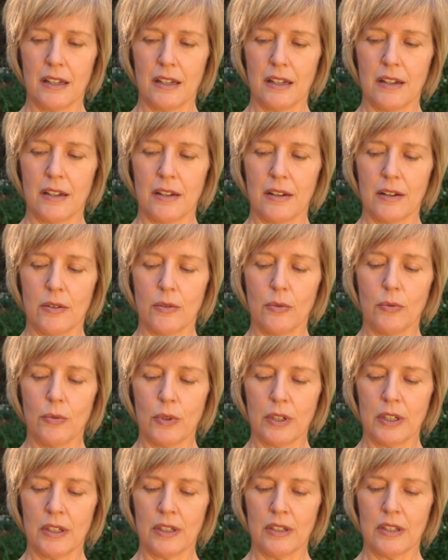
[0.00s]

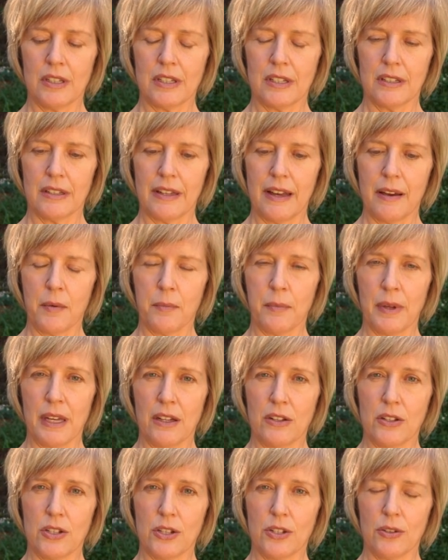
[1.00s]
wouldn't allow
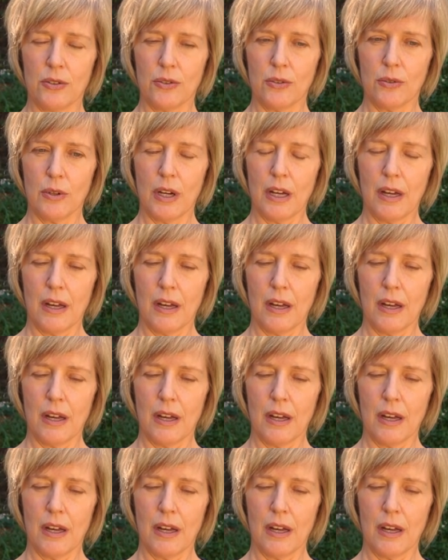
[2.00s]
me to